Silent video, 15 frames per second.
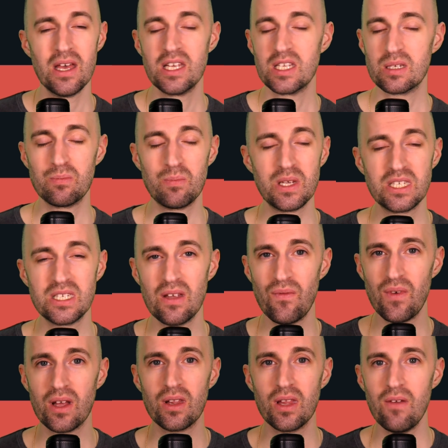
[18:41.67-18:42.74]

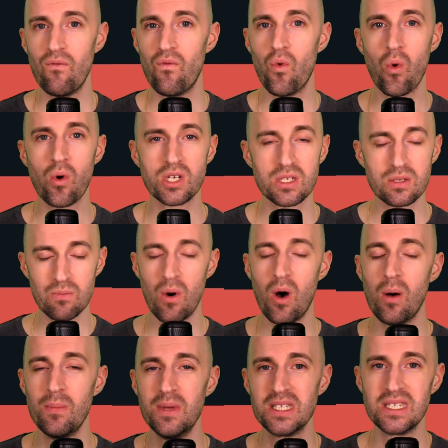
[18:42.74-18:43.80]
specifically for small
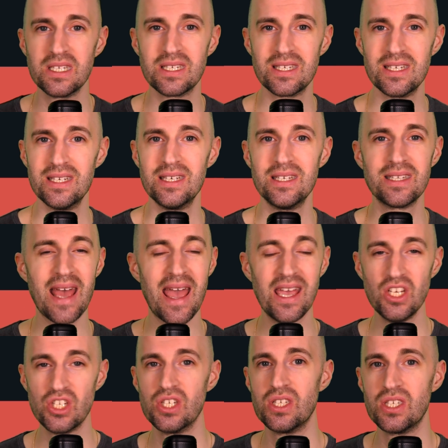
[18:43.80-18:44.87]
businesses,
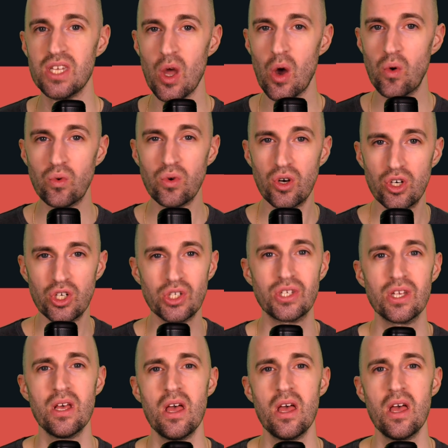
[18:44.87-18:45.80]
agency owners,